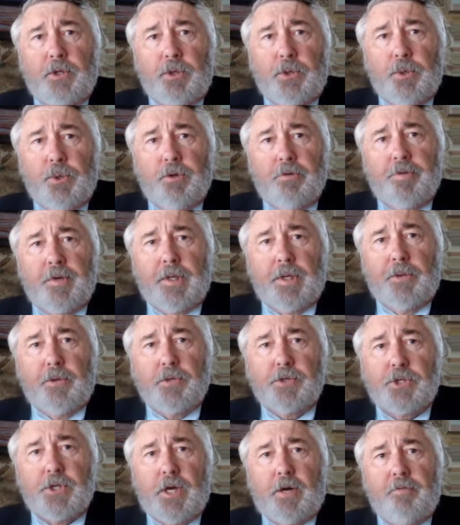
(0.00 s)
do if
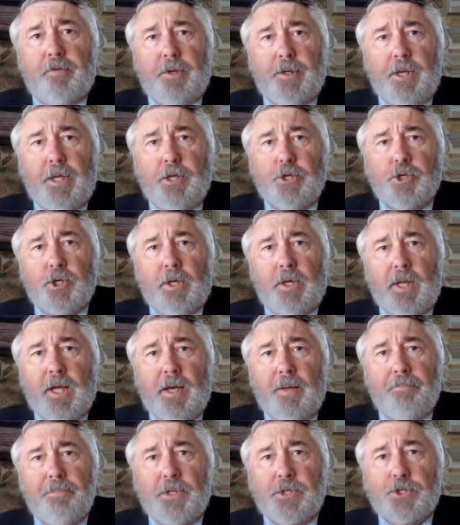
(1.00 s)
another sovereign nation
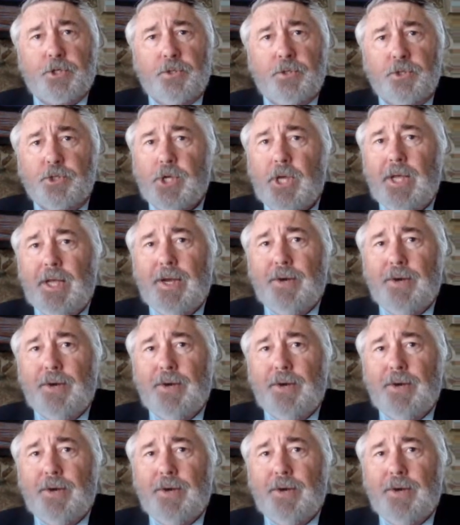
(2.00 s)
lobbed missiles